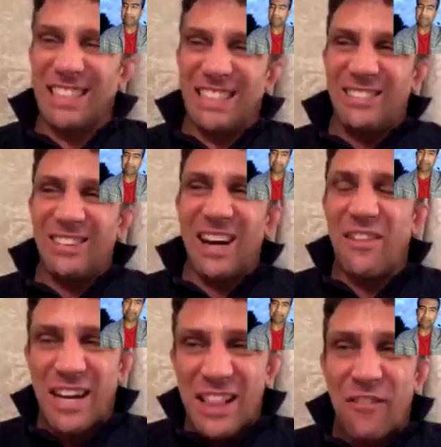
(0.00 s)
Right, I've
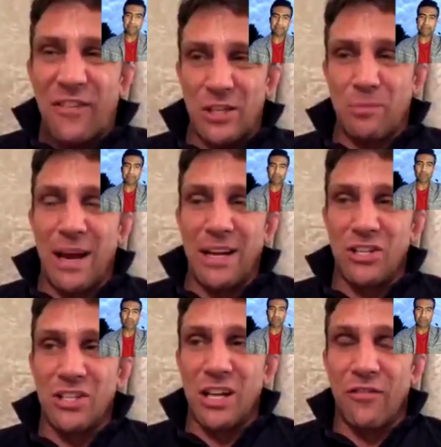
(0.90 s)
had enough of this pain and
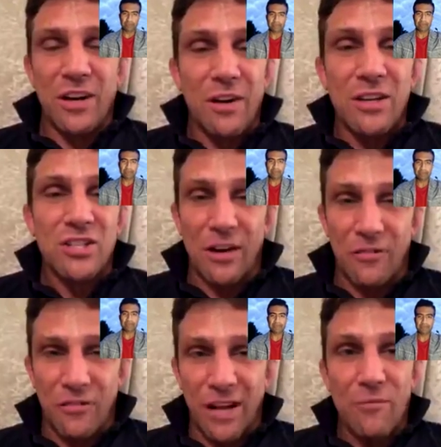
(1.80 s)

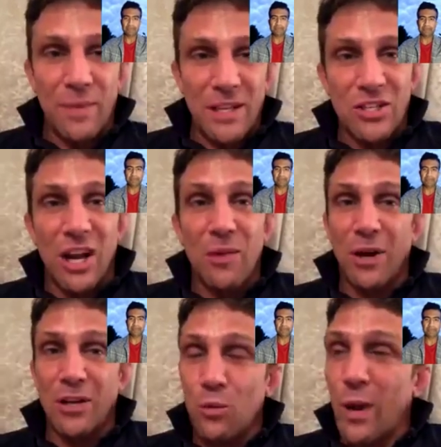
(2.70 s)
suffering. I've been stung by
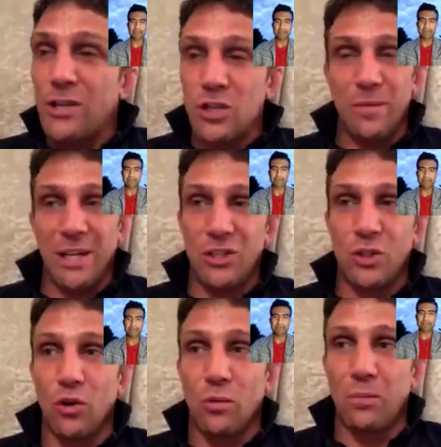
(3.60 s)
way too many
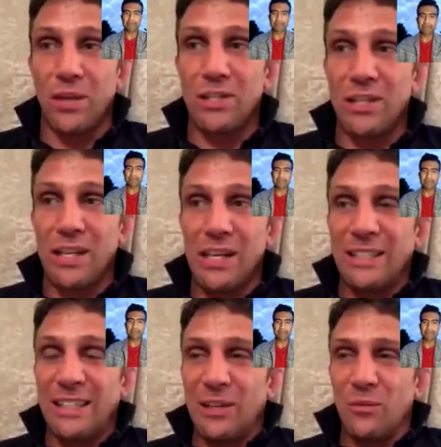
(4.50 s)
scorpions.
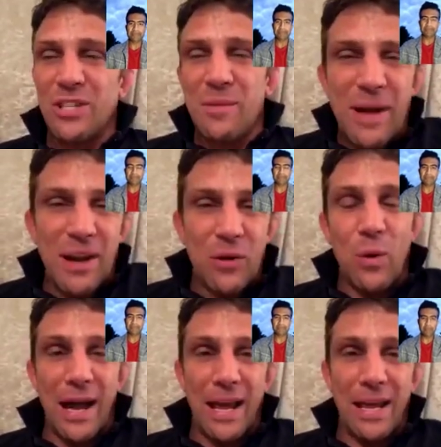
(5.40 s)
What's a better
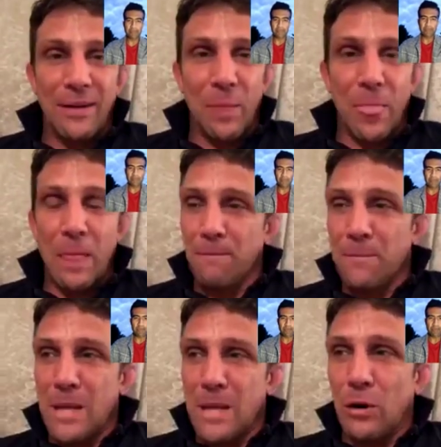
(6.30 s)
way
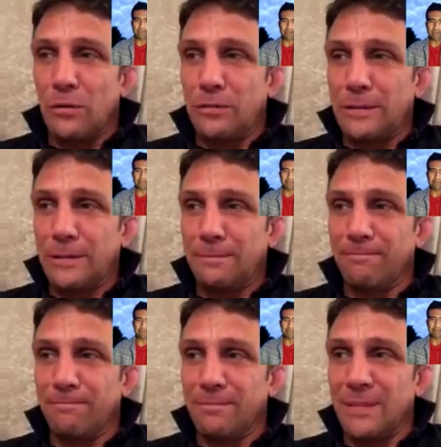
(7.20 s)
of
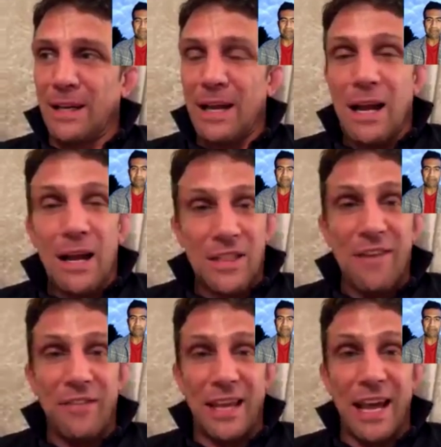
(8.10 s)

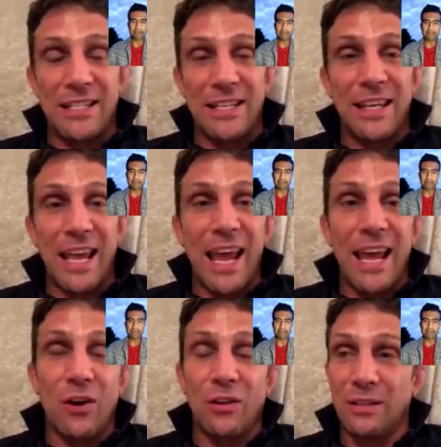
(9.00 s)
navigating, getting on